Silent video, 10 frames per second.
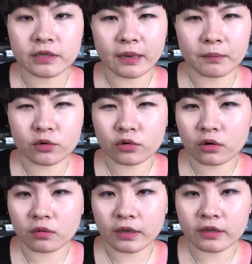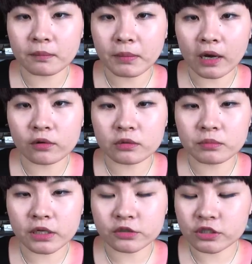like mineral, I think powder
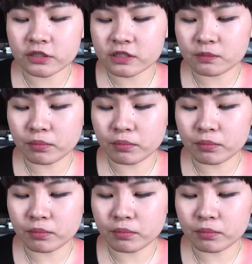blushes,